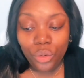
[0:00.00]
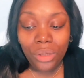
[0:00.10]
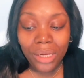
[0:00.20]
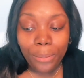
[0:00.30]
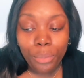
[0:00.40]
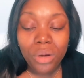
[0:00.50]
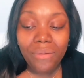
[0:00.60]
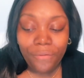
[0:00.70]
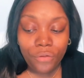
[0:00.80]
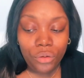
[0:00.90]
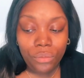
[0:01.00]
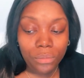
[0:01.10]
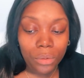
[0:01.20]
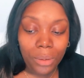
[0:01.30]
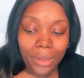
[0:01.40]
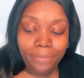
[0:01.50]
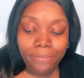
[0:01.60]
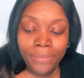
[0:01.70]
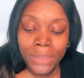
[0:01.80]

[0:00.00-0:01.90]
So you look up pre-revenue, okay?